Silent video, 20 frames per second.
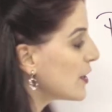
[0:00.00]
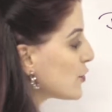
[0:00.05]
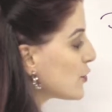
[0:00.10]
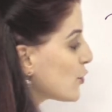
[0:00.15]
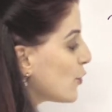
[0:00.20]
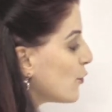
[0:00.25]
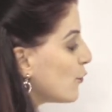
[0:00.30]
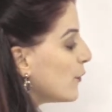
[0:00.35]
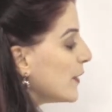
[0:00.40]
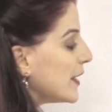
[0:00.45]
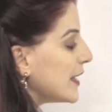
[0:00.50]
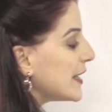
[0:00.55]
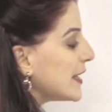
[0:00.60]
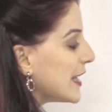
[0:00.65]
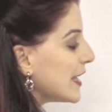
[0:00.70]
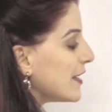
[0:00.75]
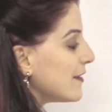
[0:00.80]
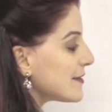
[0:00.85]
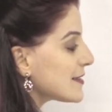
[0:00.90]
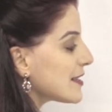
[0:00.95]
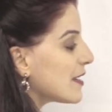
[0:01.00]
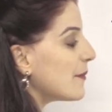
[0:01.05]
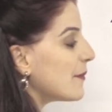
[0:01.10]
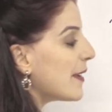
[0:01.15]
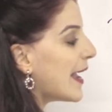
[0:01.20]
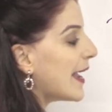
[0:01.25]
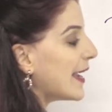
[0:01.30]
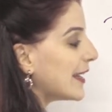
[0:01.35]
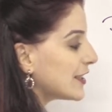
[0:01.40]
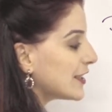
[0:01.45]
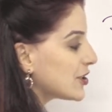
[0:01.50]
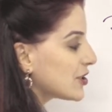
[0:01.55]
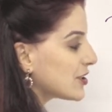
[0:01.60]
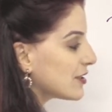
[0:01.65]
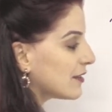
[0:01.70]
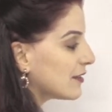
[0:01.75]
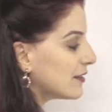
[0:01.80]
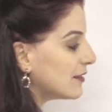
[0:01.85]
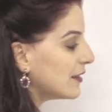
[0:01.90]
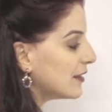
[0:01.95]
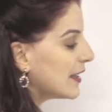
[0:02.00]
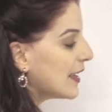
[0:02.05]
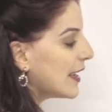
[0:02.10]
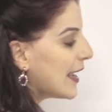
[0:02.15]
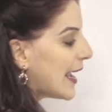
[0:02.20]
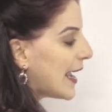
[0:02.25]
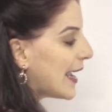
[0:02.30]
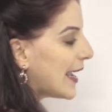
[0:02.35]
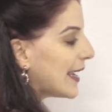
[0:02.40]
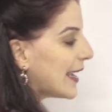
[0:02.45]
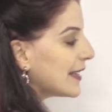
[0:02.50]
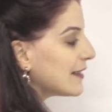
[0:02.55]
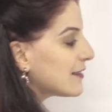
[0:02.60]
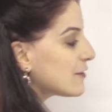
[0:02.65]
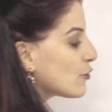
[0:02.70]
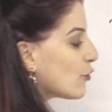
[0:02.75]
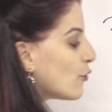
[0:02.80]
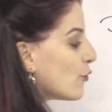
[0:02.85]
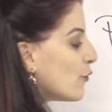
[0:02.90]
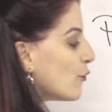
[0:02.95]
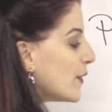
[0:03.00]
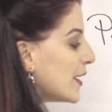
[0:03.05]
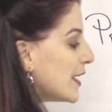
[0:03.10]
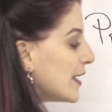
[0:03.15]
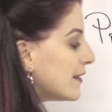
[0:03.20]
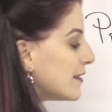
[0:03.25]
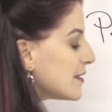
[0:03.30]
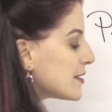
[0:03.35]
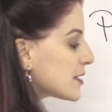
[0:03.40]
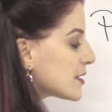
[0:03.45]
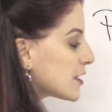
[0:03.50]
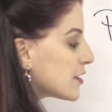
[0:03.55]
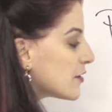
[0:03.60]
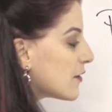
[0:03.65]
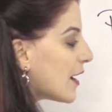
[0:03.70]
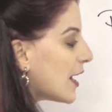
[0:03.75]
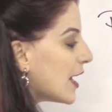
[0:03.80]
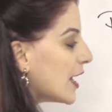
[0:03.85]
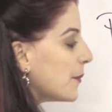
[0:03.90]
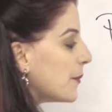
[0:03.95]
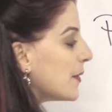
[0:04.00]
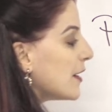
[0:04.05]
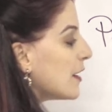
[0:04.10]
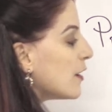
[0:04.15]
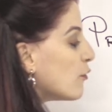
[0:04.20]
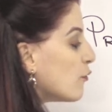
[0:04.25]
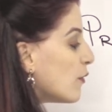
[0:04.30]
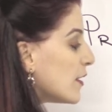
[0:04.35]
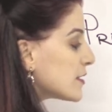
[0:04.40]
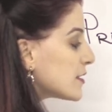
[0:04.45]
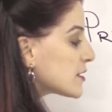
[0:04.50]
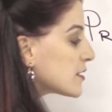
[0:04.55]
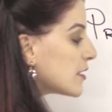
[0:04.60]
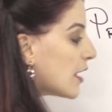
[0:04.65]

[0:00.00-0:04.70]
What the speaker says: So we give some action and so we describe what